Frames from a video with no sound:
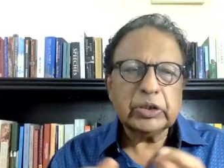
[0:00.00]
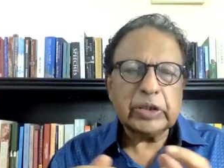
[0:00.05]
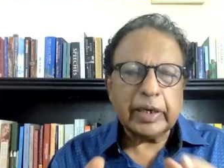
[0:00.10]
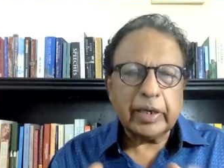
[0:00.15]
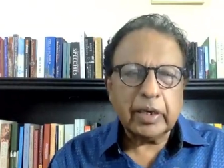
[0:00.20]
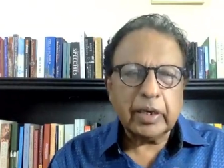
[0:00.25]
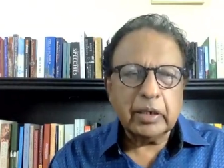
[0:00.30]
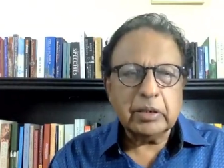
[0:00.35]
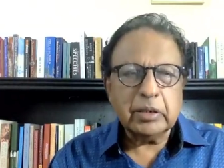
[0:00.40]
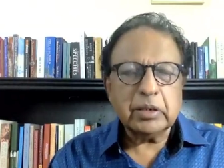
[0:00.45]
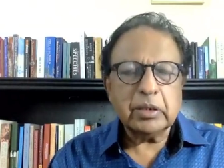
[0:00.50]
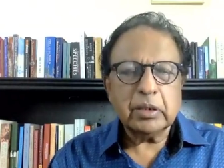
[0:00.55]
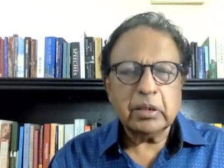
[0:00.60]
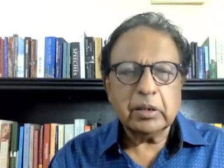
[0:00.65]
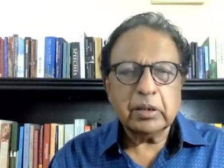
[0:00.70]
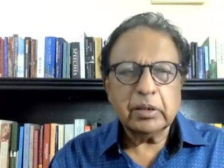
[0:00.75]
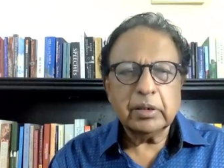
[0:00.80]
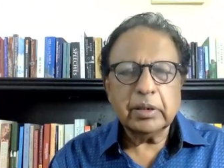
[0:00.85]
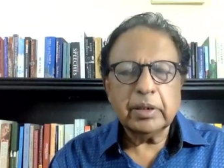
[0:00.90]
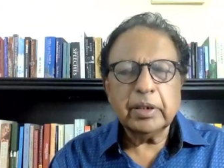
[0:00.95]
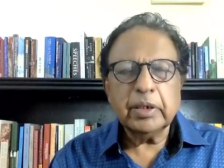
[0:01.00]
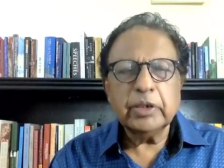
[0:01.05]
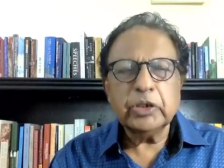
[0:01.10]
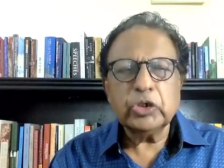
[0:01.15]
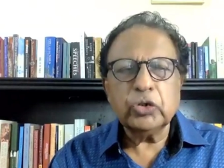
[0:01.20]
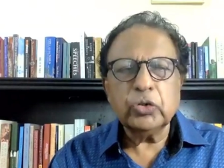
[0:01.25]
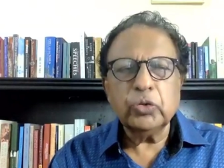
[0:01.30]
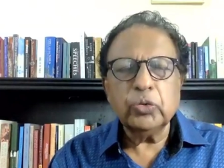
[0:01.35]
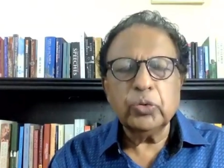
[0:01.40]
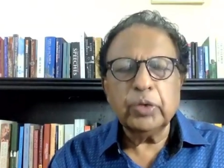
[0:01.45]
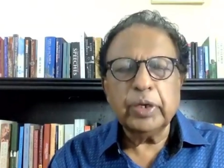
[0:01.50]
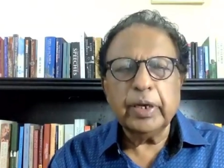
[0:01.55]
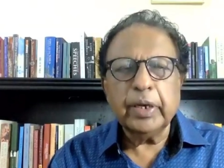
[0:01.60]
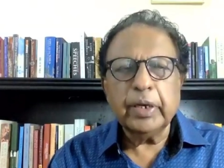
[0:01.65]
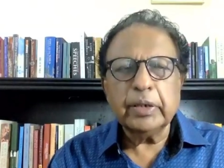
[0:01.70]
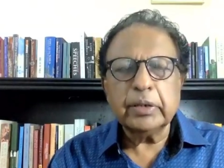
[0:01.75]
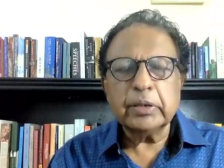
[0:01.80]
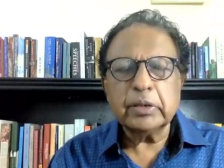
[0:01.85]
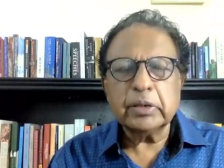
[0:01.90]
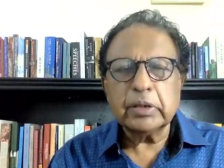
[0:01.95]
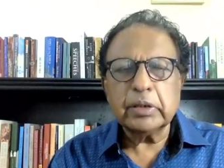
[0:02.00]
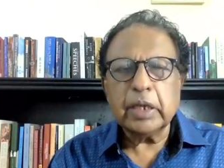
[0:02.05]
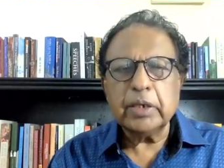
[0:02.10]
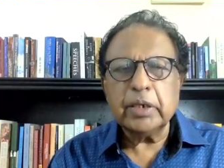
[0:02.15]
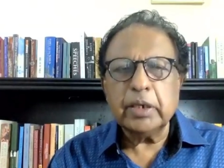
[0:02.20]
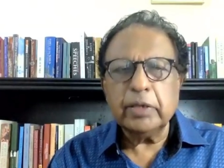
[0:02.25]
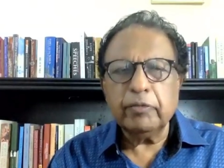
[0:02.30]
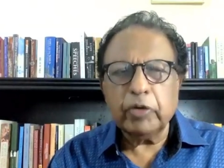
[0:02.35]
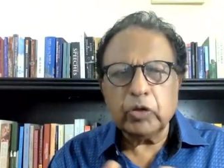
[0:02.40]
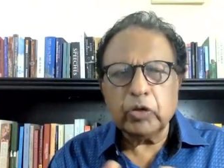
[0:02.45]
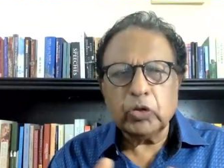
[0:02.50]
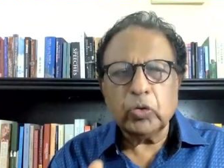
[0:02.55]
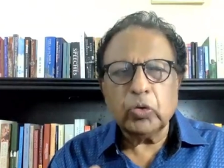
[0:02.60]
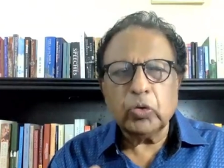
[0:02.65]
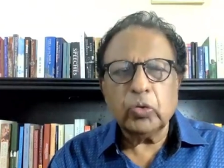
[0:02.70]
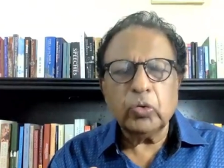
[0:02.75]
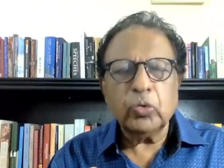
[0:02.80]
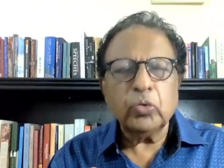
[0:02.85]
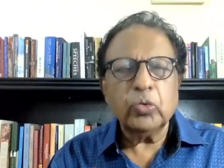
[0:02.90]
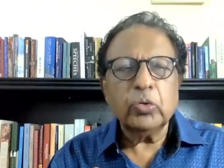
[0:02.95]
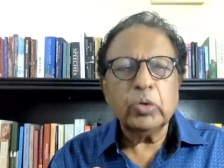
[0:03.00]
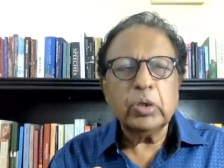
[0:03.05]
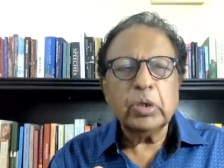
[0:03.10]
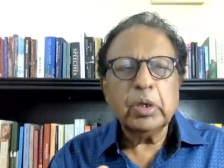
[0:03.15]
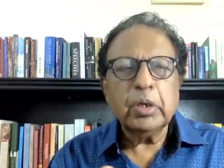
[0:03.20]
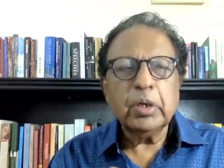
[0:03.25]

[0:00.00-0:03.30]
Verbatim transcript: second issue is that even though